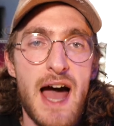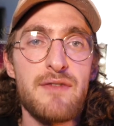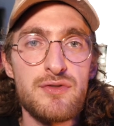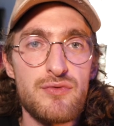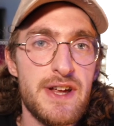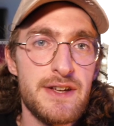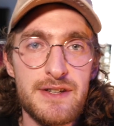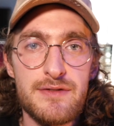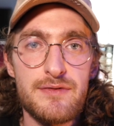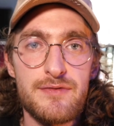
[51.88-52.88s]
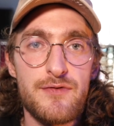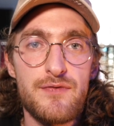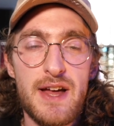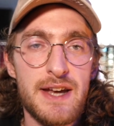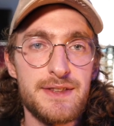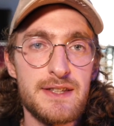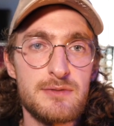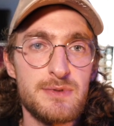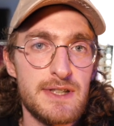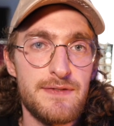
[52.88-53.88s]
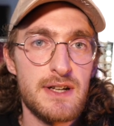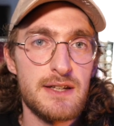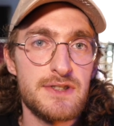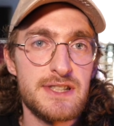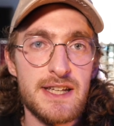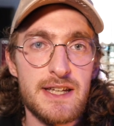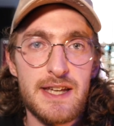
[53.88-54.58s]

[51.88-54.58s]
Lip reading: haven't written anything specifically for sync